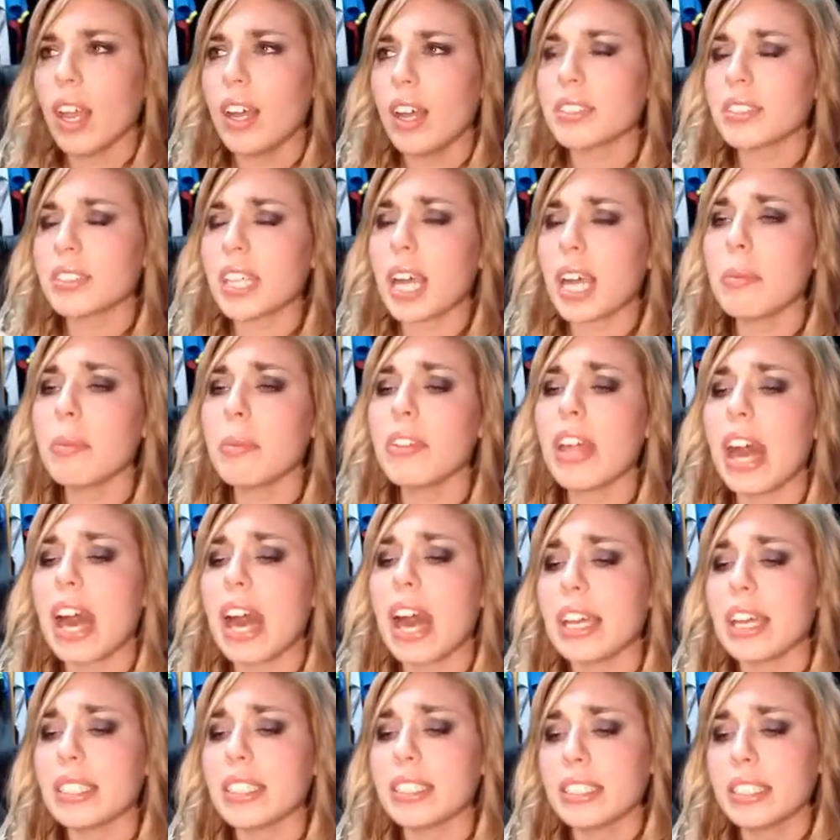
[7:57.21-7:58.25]
on top of
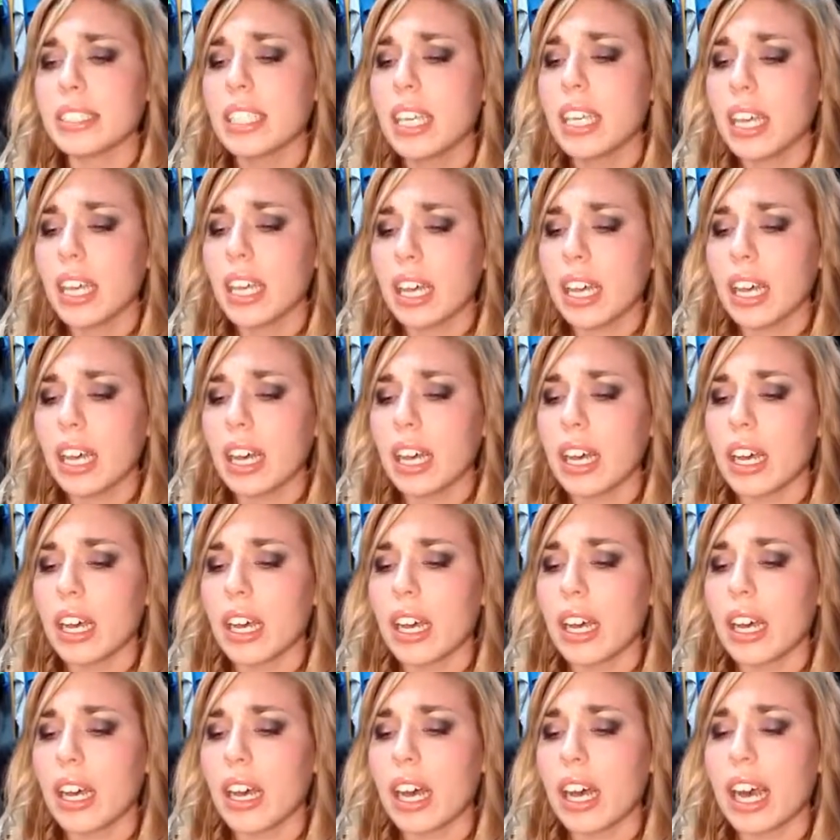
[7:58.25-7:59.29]
that,
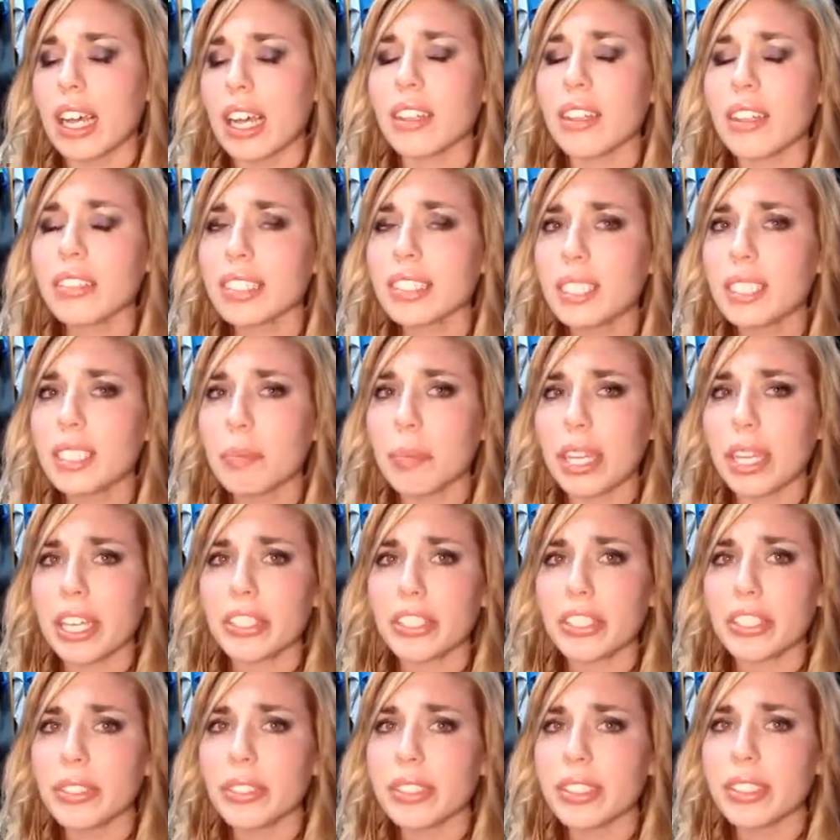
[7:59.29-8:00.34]
I looked at the
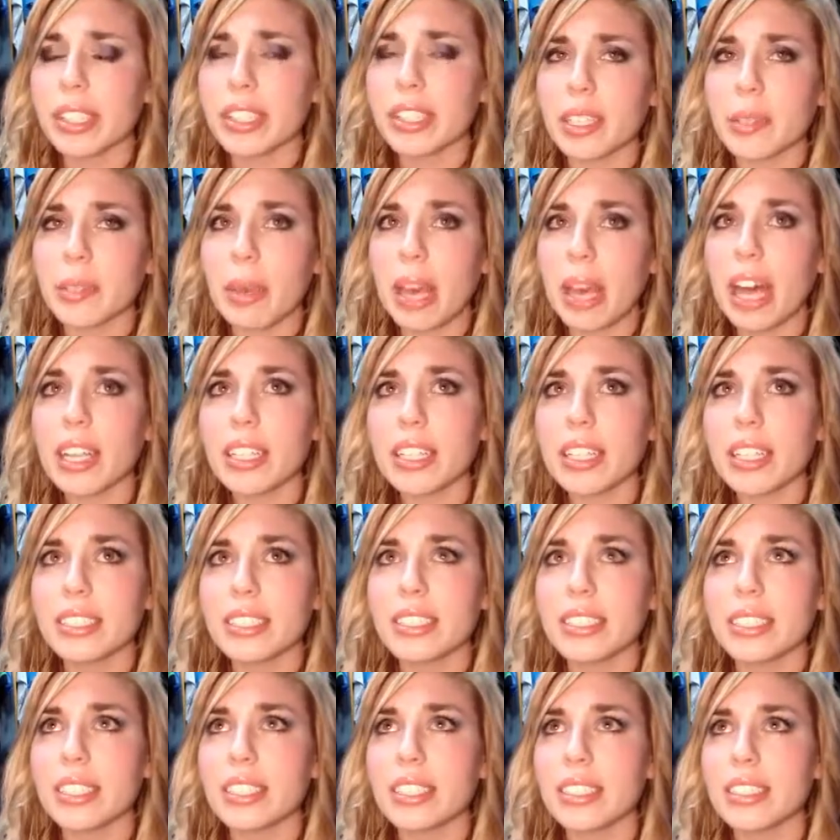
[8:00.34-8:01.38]
pictures, the
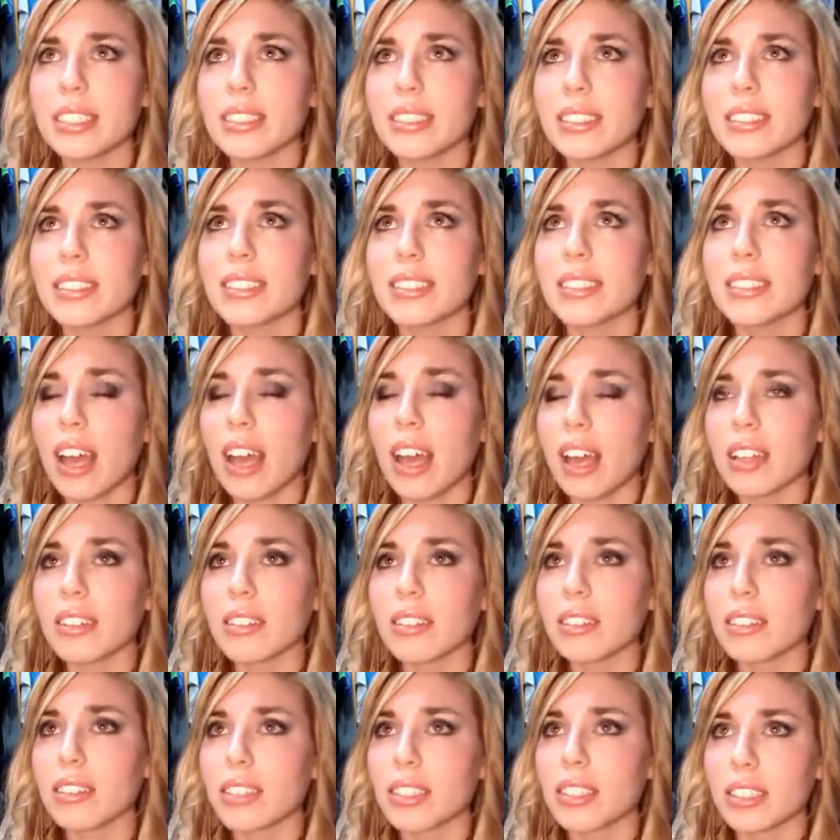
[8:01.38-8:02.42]
palette did not
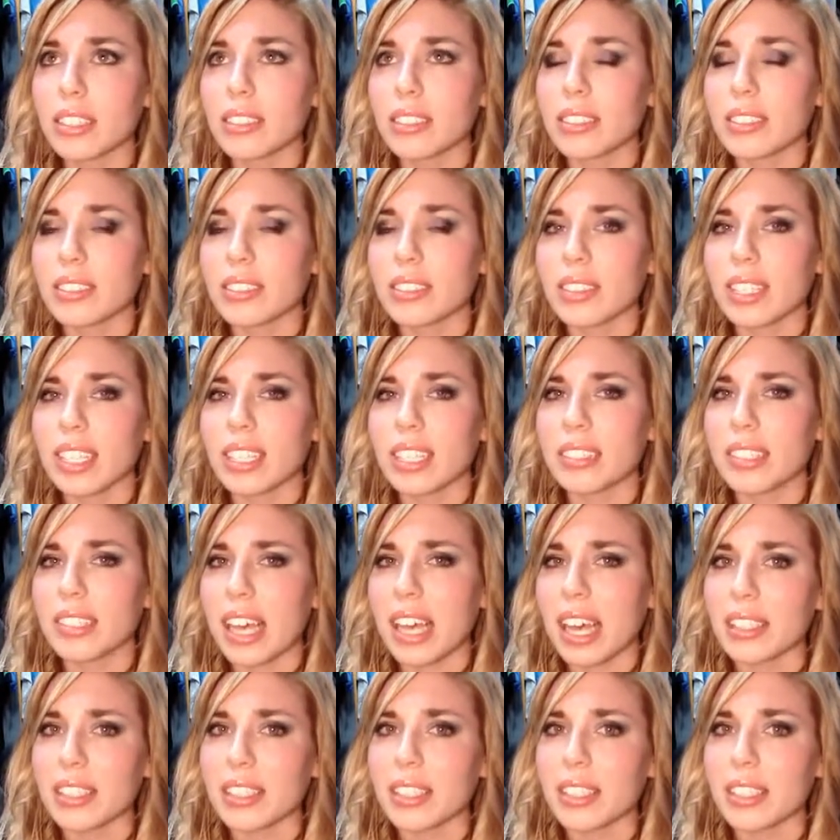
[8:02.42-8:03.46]
look
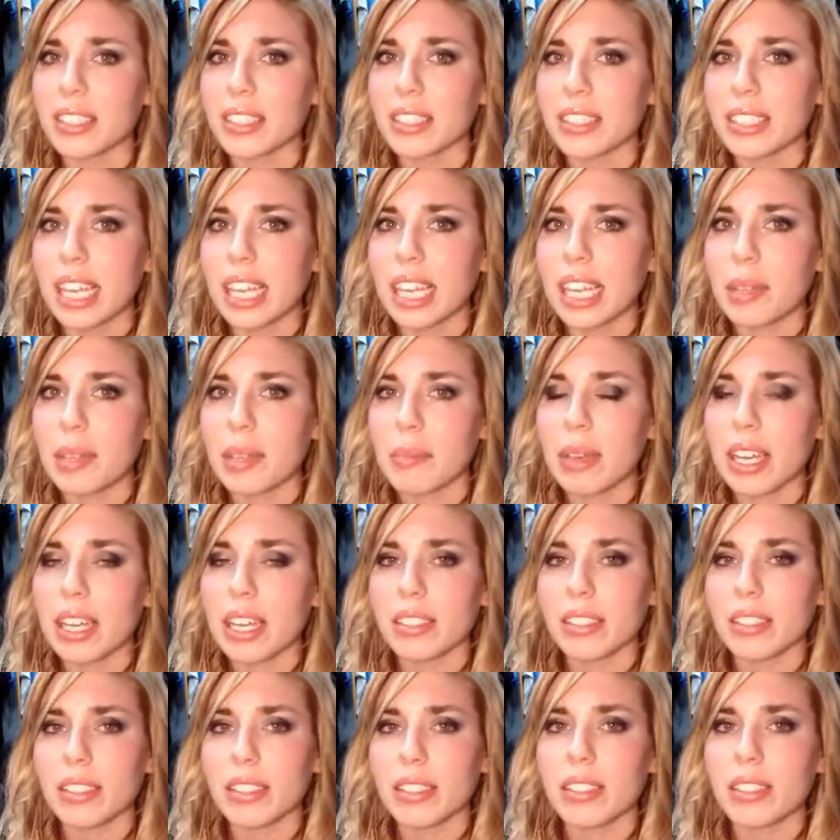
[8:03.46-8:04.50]
exactly the same
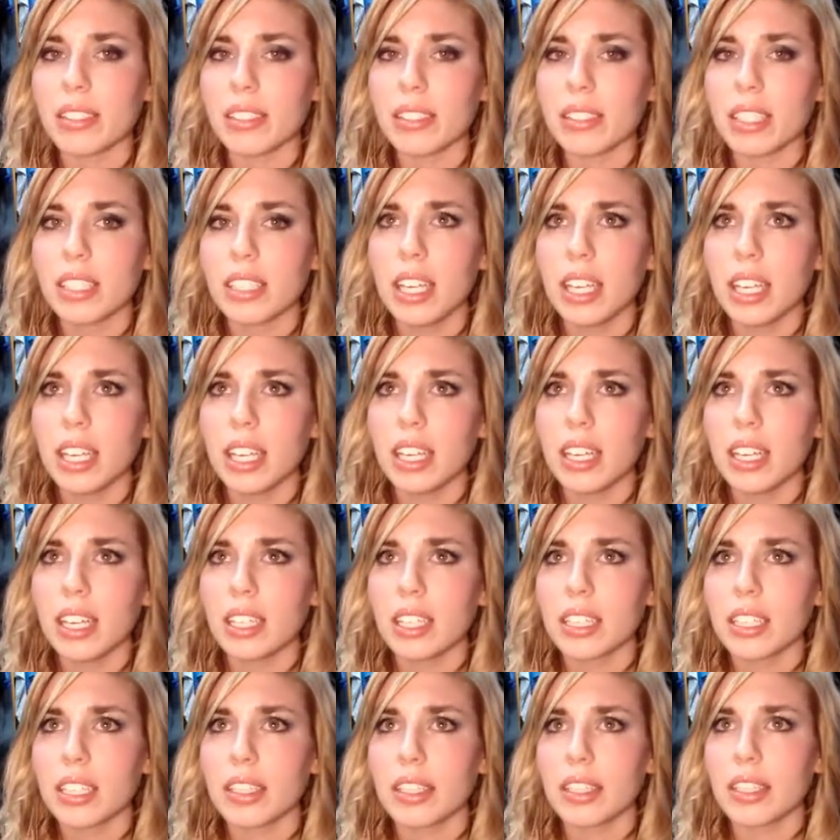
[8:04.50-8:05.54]
as
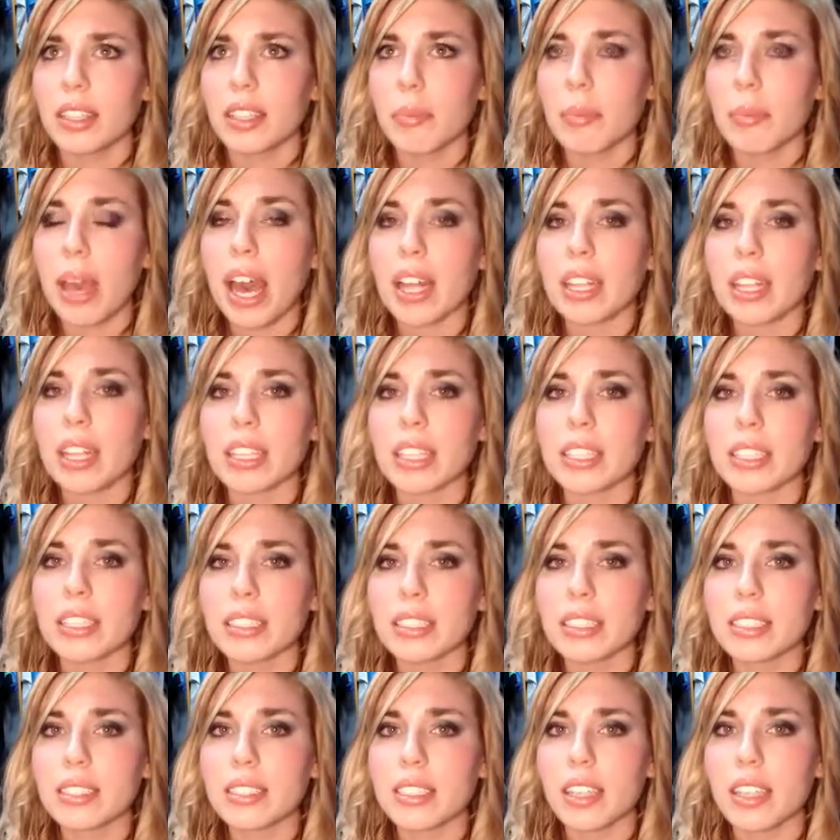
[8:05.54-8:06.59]
the
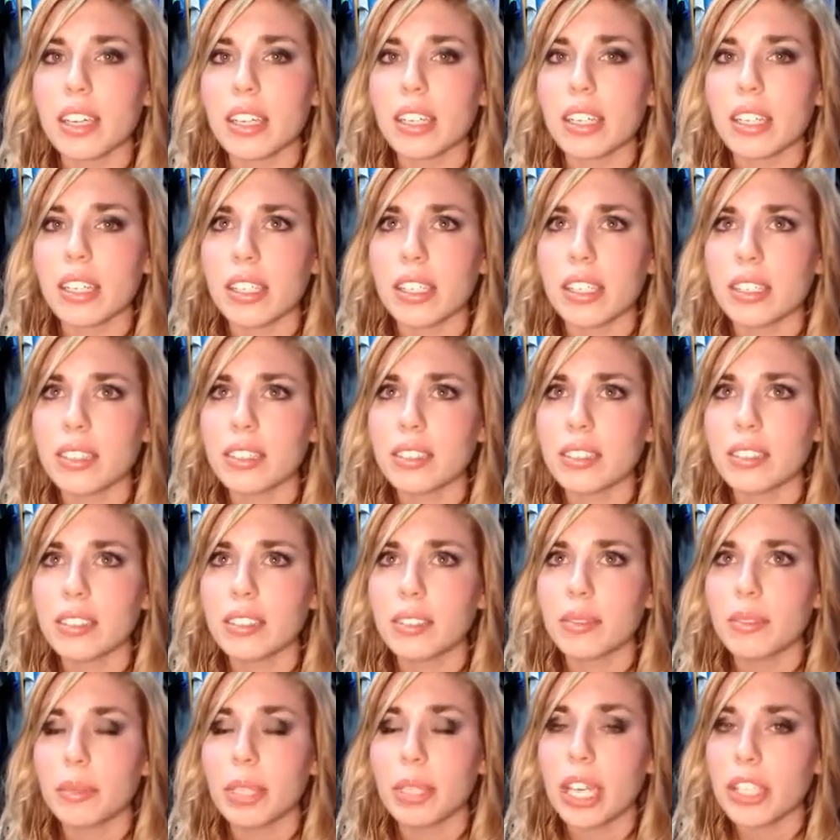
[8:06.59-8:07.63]
palettes on
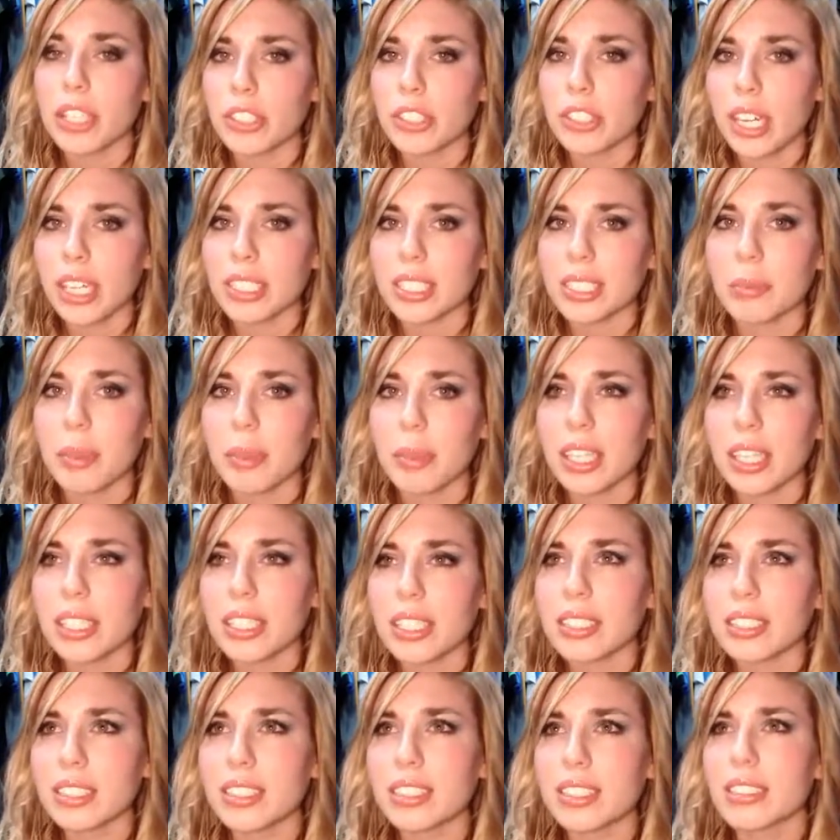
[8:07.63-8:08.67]
BH
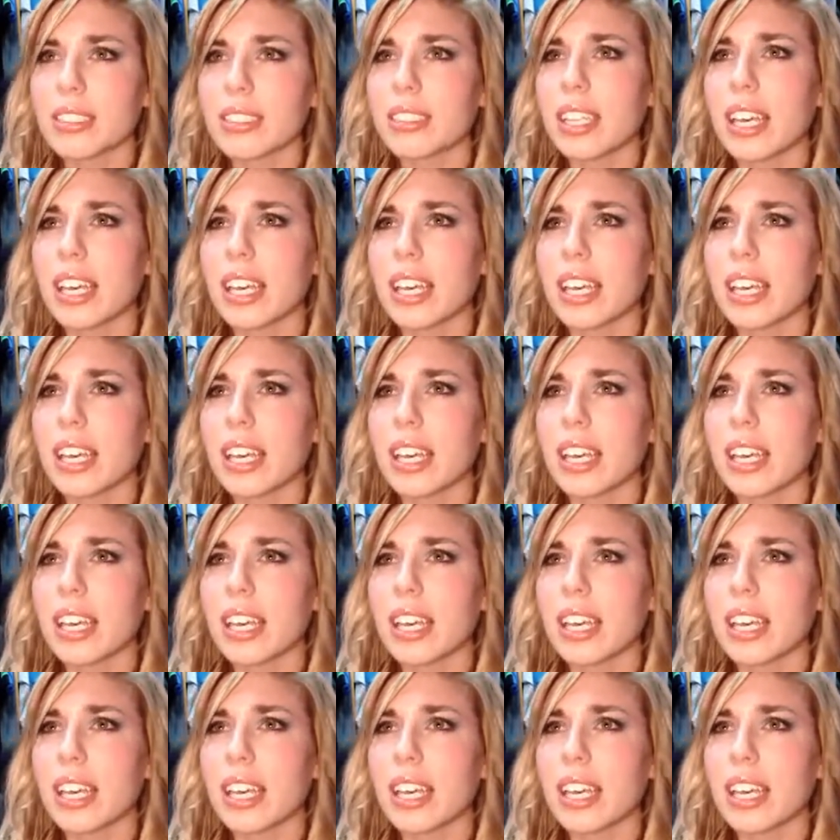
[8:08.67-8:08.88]
Cosmetics.